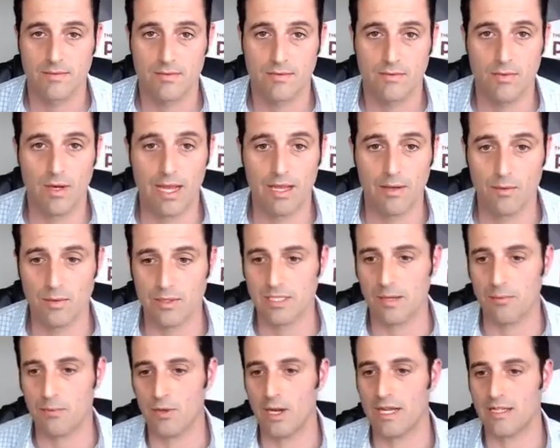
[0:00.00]
Right? What's
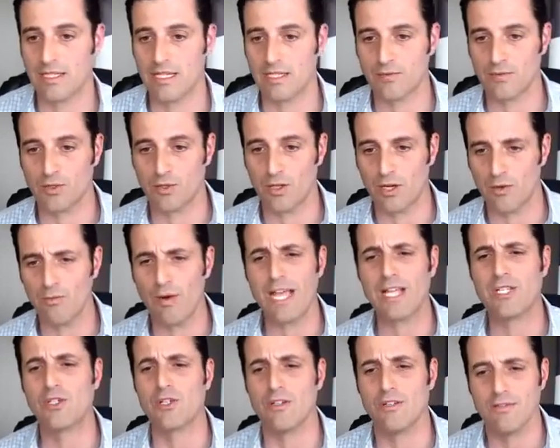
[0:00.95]
up, Greg? Thanks for joining.
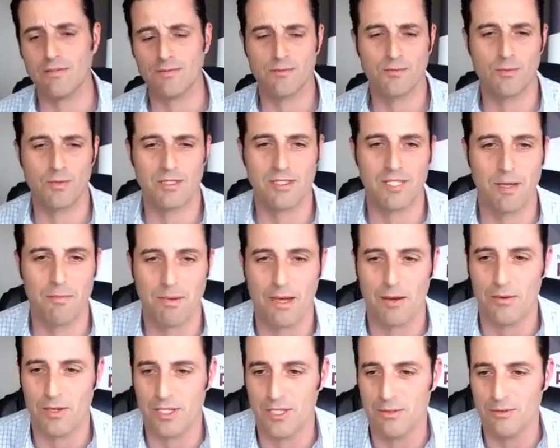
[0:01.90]
Rachel, what's up? How
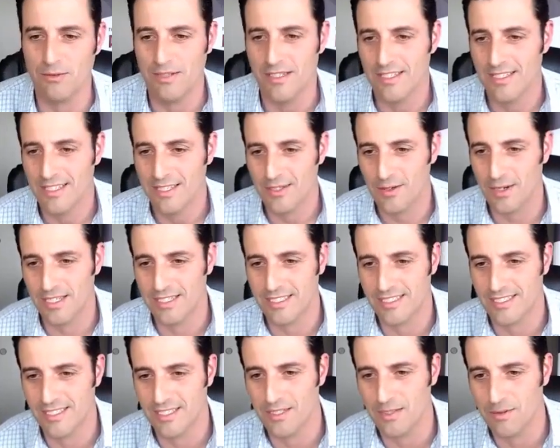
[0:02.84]
are you? Great to
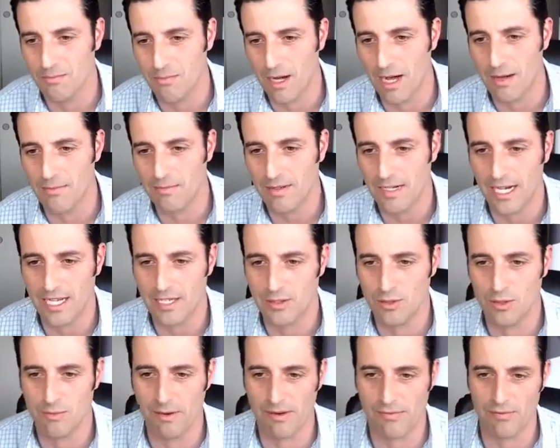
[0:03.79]
see you. Bob, how you
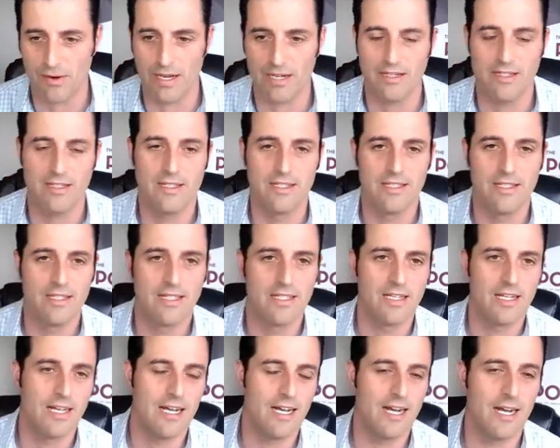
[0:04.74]
doing, my friend?
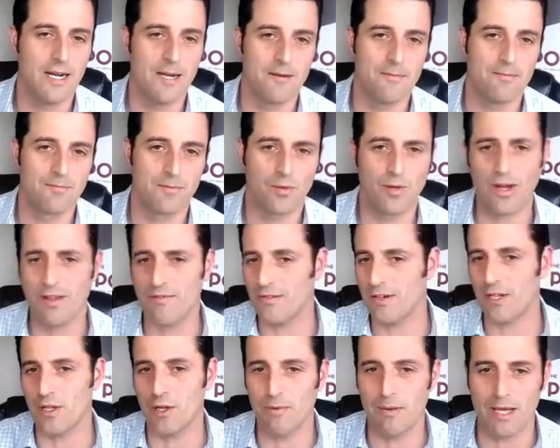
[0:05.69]
Great
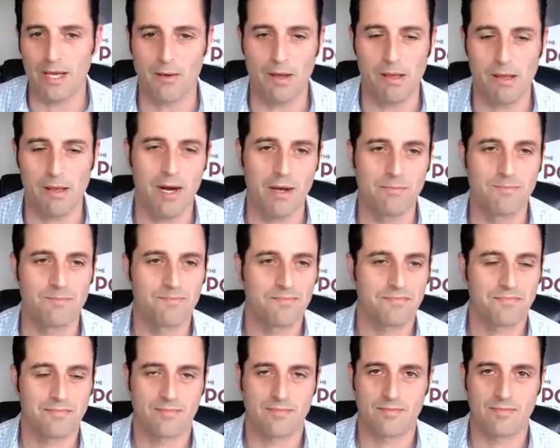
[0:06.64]
video, by the way, Bob.
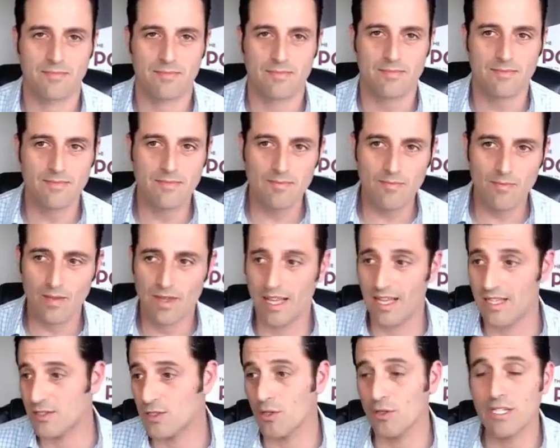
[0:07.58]

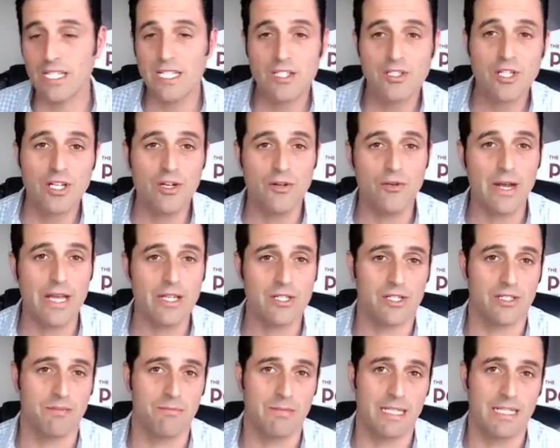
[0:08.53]
And so lead
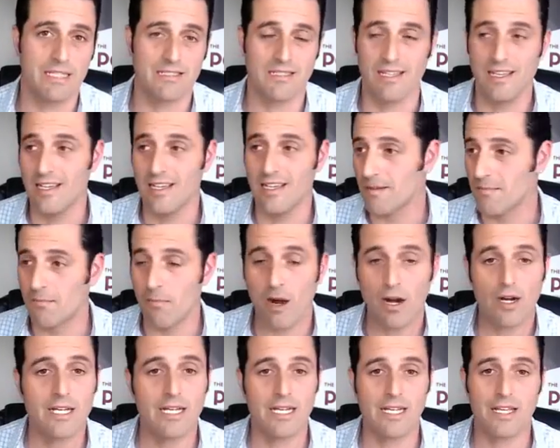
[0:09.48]
generation means
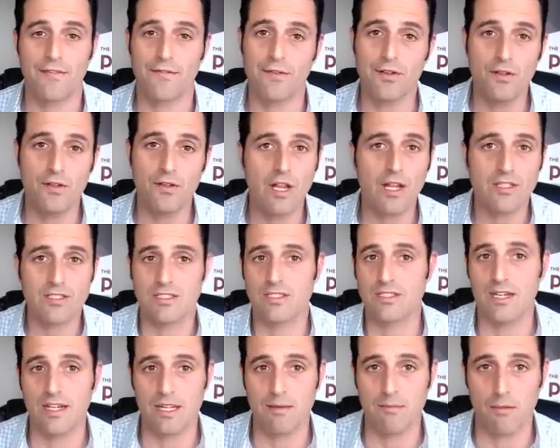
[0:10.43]
marketing. If you're not
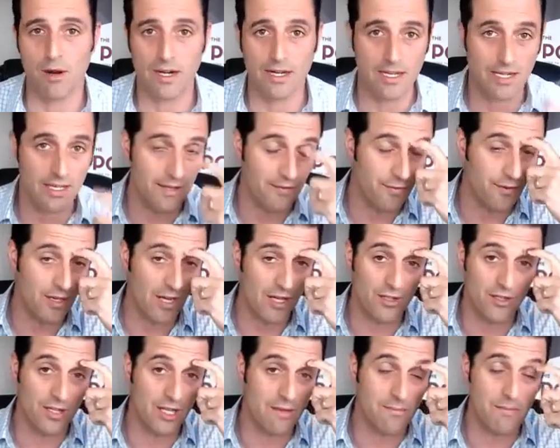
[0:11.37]
studying marketing, if you're
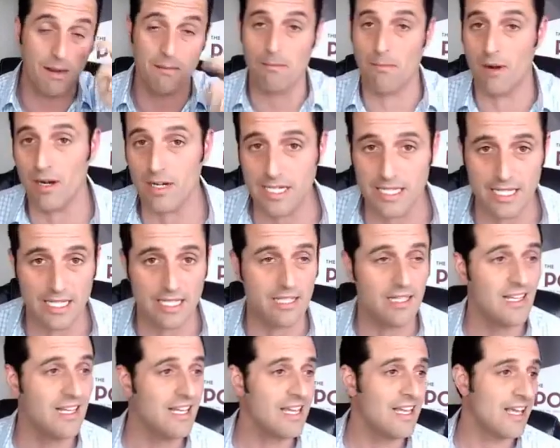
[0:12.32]
not learning about
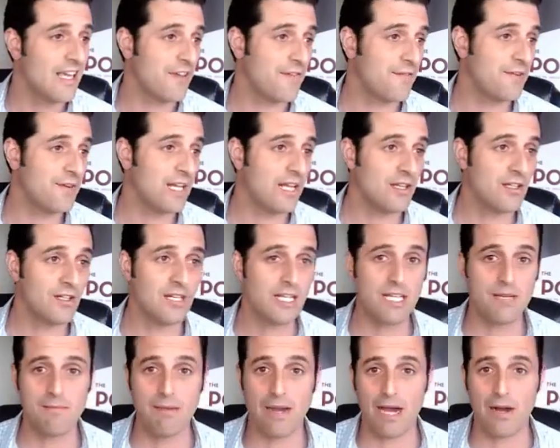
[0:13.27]
marketing, if you're not
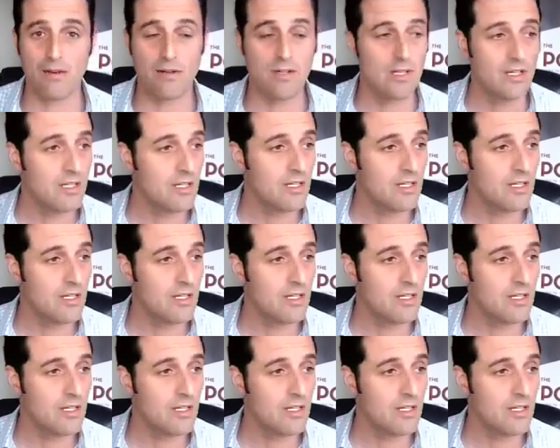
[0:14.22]
learning about